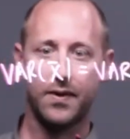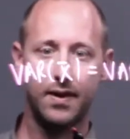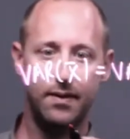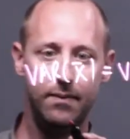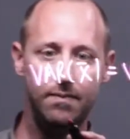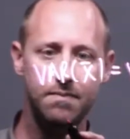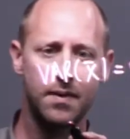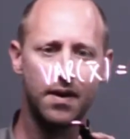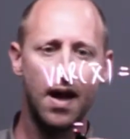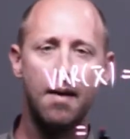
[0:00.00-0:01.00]
Okay.
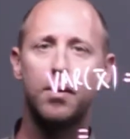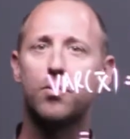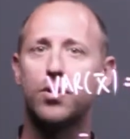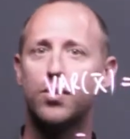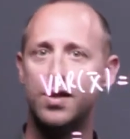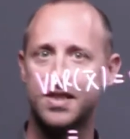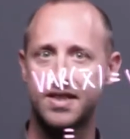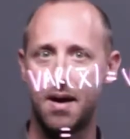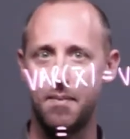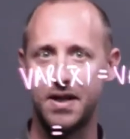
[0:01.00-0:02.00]
I'm going to work through this
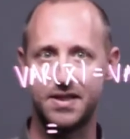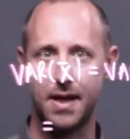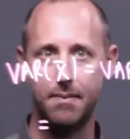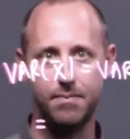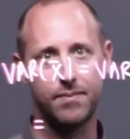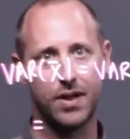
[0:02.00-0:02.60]
step by step.